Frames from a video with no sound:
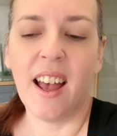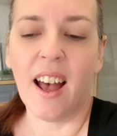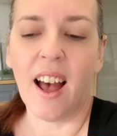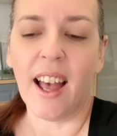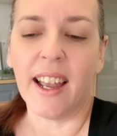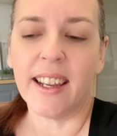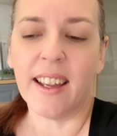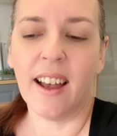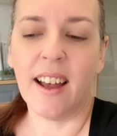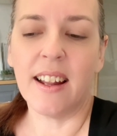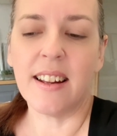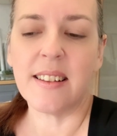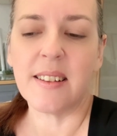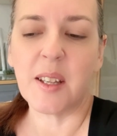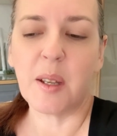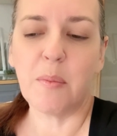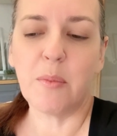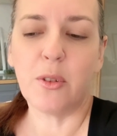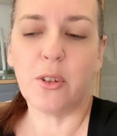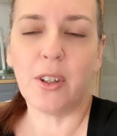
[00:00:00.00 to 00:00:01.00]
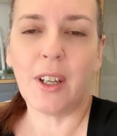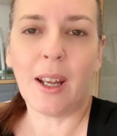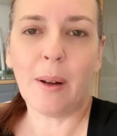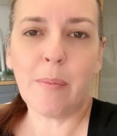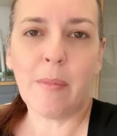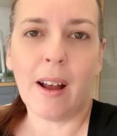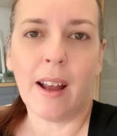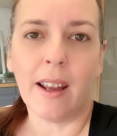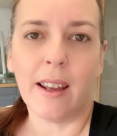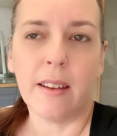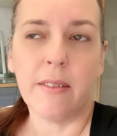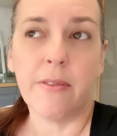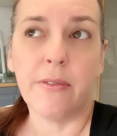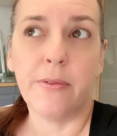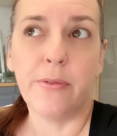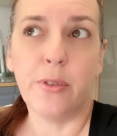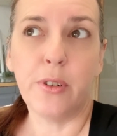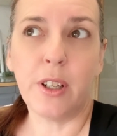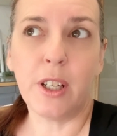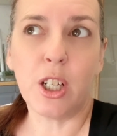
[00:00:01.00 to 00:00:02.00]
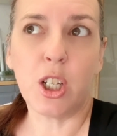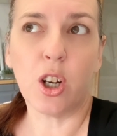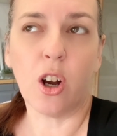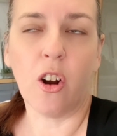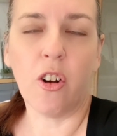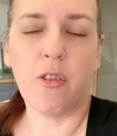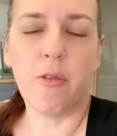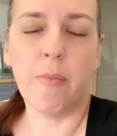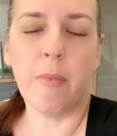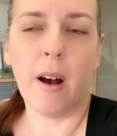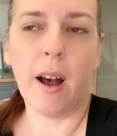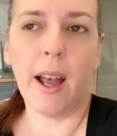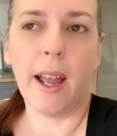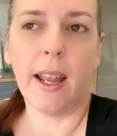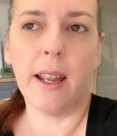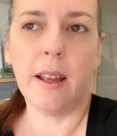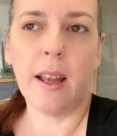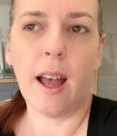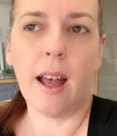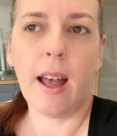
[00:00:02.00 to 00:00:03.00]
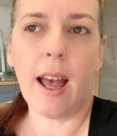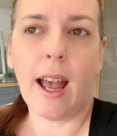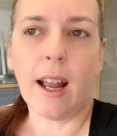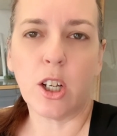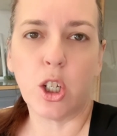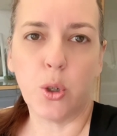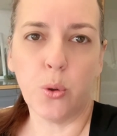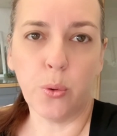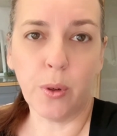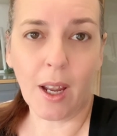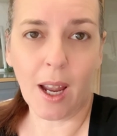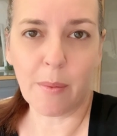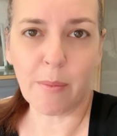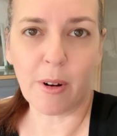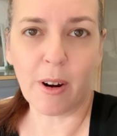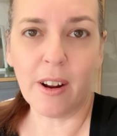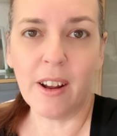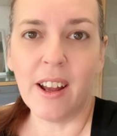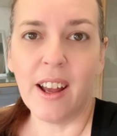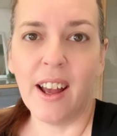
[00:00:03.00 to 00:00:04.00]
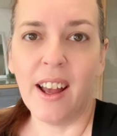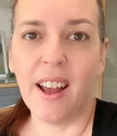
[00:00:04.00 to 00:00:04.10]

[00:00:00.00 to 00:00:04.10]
I can't seem to get my footage off my actual camera.